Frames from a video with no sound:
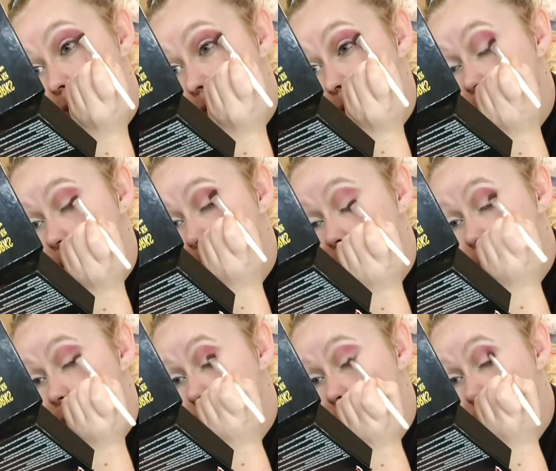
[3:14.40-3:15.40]
filling in
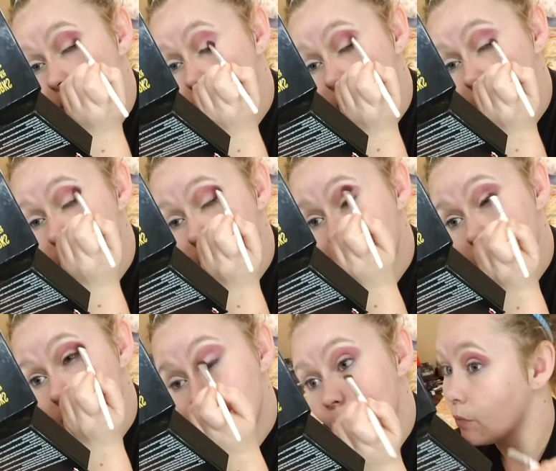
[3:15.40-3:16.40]
that deep color
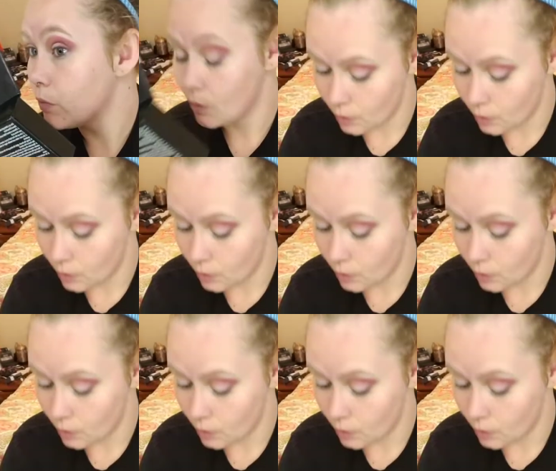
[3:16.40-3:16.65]
before I